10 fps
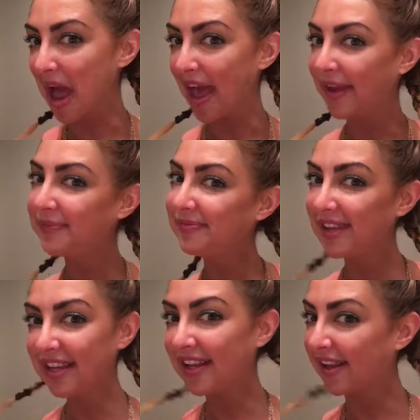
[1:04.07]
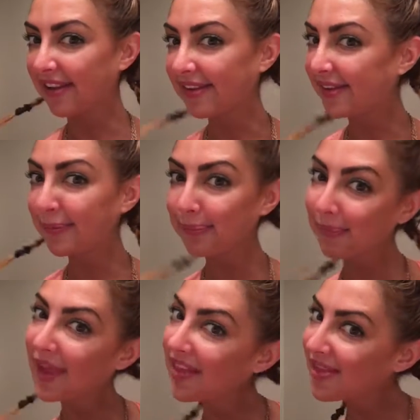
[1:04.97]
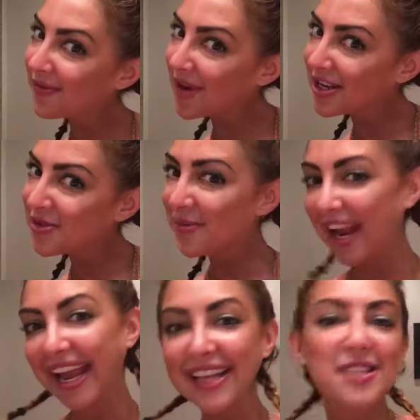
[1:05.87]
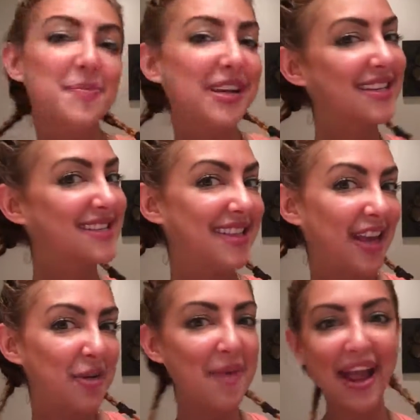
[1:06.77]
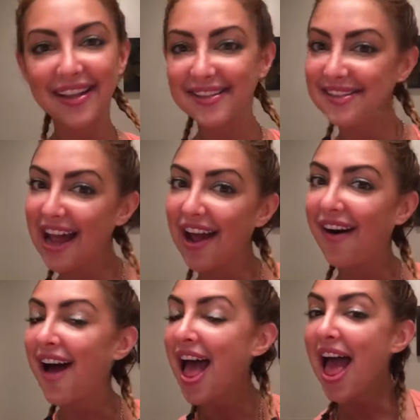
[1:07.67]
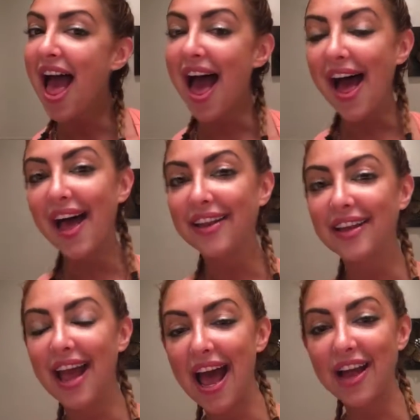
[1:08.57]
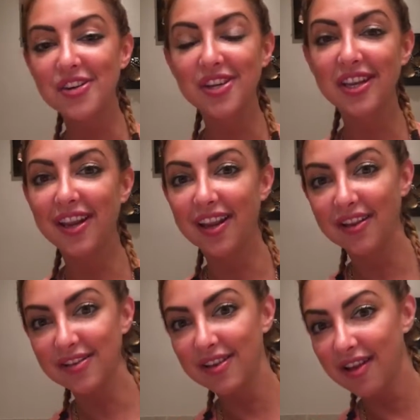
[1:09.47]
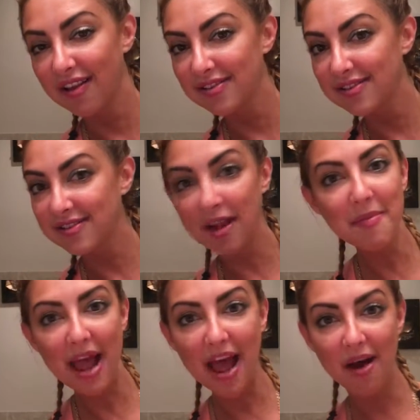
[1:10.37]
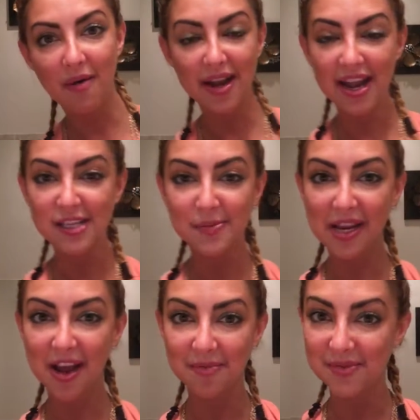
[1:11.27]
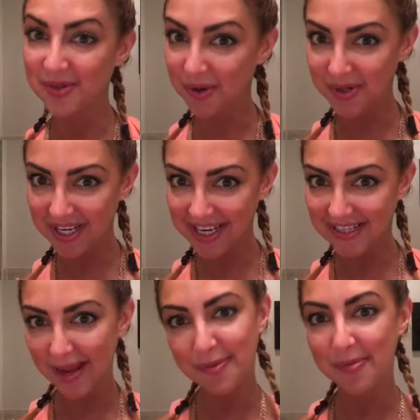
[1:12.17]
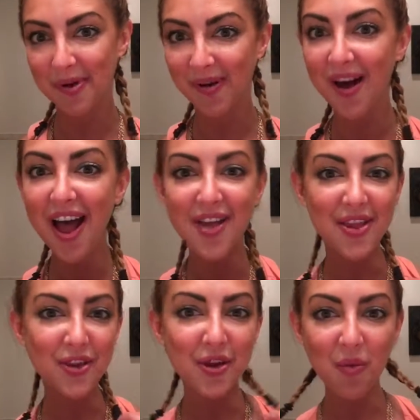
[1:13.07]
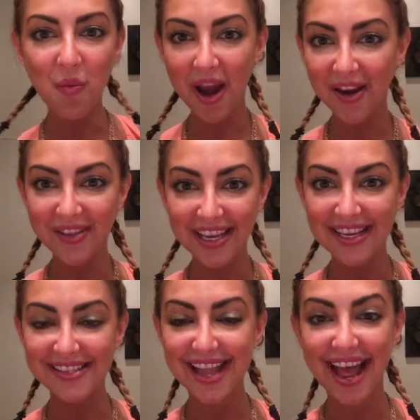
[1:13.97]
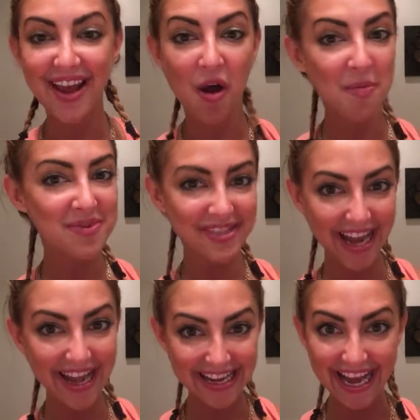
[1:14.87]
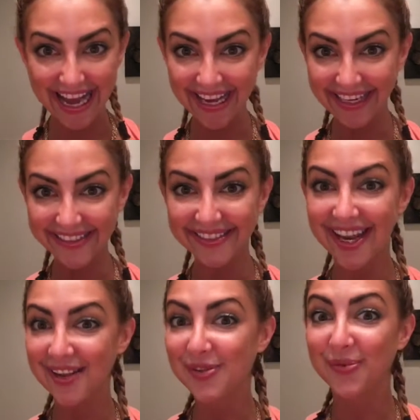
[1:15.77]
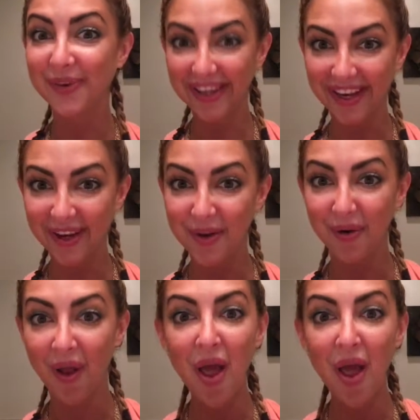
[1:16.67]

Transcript: way is the French braids, because they're back in style, and actually somehow it has become socially acceptable that you can wear these at almost any age, and it's really cute.